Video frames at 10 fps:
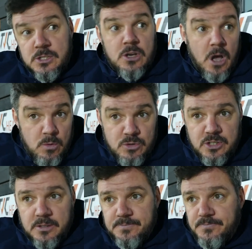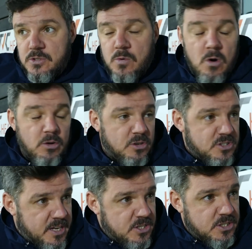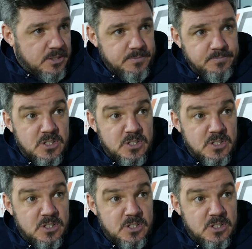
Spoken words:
to coaching to organisation